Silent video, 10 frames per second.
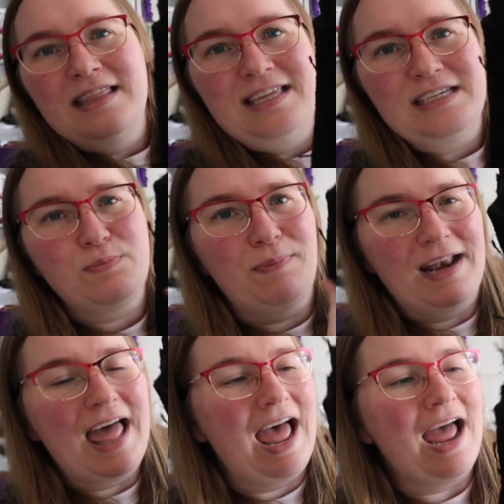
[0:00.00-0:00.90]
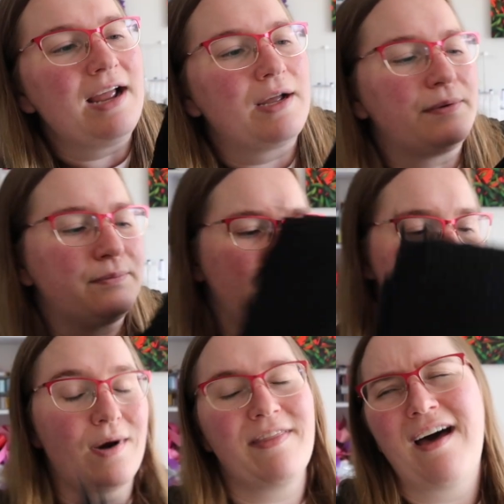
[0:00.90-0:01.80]
this black,
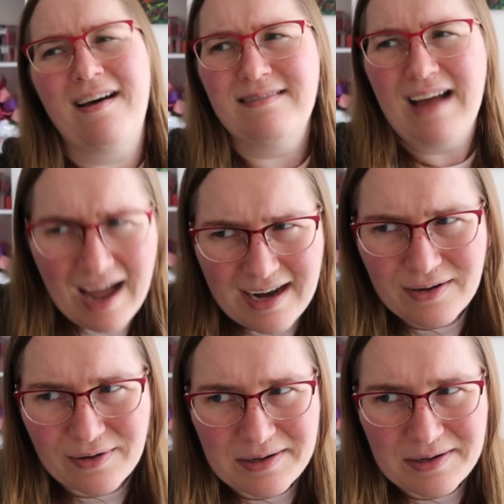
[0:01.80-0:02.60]
or rather I got